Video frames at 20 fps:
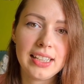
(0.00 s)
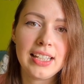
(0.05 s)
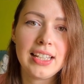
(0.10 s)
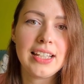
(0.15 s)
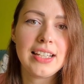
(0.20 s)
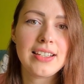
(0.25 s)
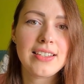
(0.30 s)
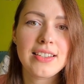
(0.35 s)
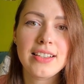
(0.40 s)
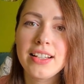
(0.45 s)

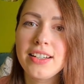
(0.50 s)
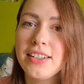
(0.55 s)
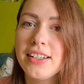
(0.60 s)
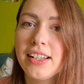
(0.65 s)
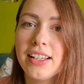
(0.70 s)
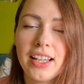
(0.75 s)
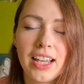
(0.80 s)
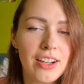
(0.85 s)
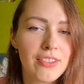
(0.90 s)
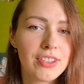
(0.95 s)
He's
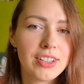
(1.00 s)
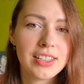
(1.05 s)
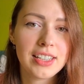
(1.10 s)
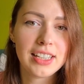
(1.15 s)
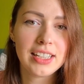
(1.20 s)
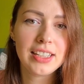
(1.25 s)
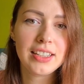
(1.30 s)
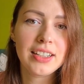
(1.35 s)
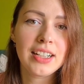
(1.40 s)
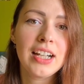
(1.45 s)
learning
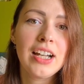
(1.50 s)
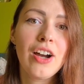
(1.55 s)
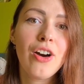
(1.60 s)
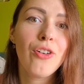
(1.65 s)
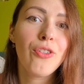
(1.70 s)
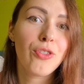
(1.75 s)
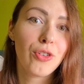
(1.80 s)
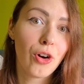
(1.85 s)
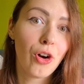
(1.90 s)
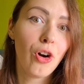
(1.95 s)
everything
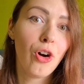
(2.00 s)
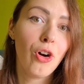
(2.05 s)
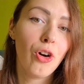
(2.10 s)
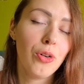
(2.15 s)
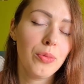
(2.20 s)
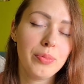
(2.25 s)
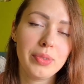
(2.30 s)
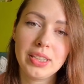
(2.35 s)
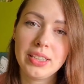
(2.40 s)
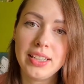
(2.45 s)

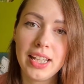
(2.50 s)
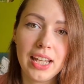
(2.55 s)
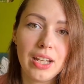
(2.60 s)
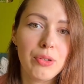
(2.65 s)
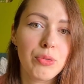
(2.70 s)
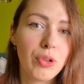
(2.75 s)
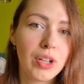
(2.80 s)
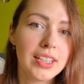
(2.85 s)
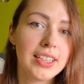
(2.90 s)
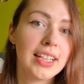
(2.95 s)
from the day
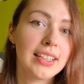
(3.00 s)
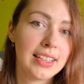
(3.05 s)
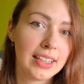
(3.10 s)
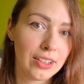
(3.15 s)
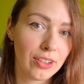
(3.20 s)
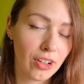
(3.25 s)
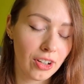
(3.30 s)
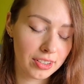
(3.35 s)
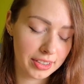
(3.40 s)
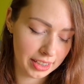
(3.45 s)
one that I
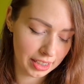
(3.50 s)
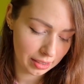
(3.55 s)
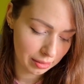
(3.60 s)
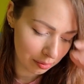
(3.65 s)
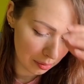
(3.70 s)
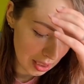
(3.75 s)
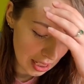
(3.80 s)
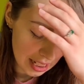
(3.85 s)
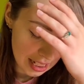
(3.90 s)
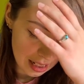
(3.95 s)
got
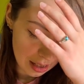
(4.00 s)
him.